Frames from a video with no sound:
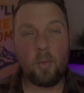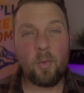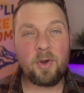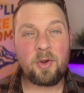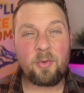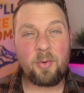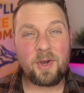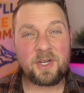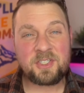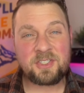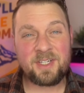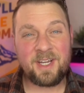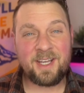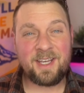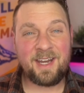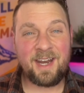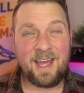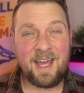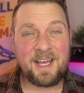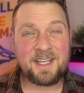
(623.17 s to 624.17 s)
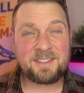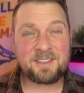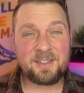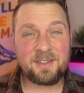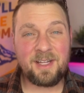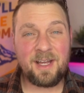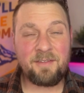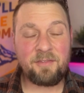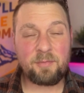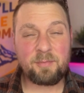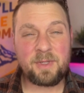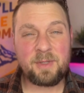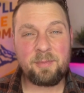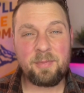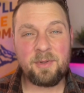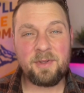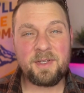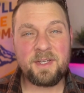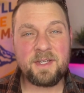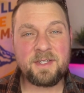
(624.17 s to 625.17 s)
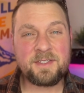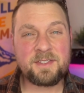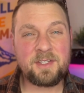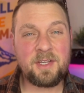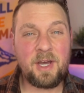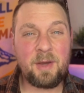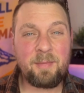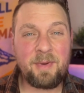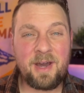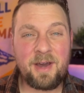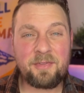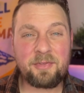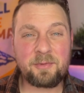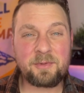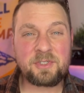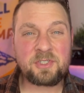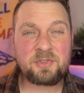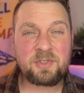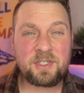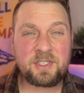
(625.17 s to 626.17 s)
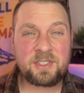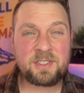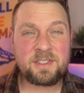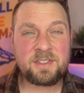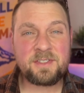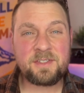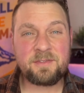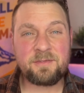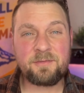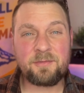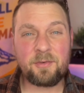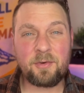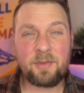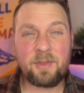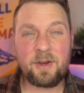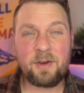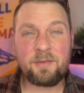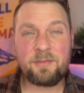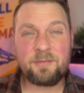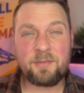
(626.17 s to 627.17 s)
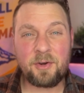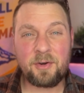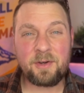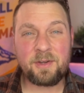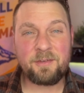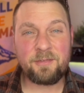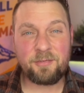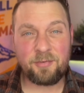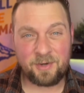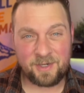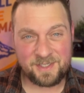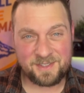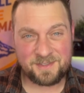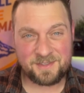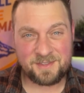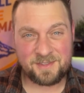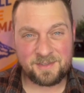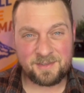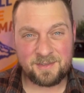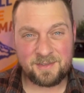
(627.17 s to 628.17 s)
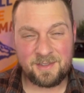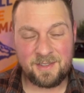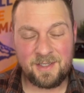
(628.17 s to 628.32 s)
One question I get asked a lot from people is about the restrictions for their furry friends.